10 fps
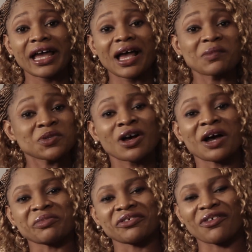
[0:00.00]
I'm so
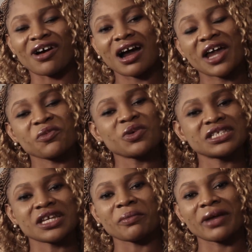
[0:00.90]
happy for her. I
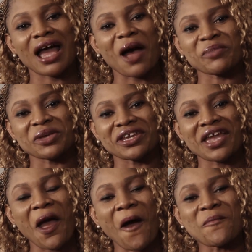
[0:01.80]
wish them a happy
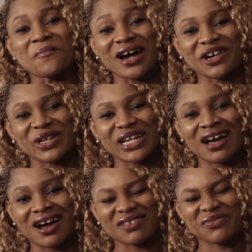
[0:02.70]
married
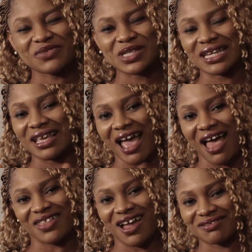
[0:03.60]
life
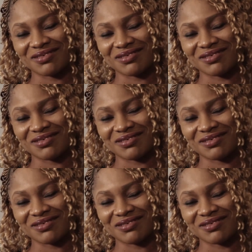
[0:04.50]
together.